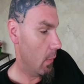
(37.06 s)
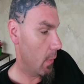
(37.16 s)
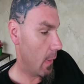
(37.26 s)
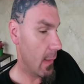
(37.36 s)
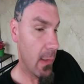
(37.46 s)

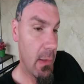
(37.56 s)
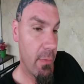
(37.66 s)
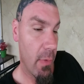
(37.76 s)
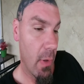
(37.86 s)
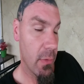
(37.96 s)
kind of
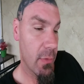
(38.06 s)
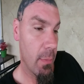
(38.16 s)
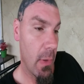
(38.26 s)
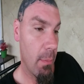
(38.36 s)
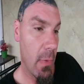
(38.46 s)
defrost
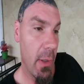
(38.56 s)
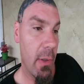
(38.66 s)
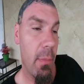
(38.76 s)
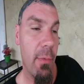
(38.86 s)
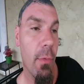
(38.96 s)
my
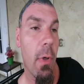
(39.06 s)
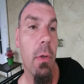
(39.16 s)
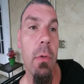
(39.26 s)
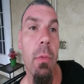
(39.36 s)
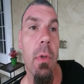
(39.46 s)
mind before I go
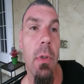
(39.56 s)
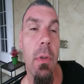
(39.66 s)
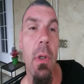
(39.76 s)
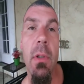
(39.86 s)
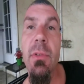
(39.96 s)
to work,
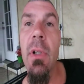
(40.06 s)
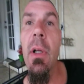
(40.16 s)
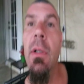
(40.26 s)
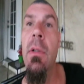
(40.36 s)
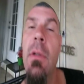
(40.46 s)
because I